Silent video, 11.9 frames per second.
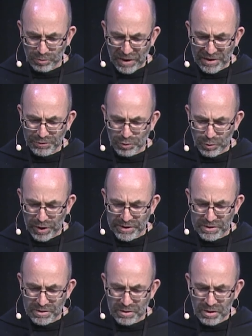Matthew
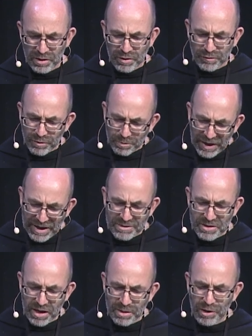writes, from that
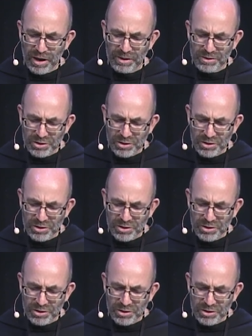time on,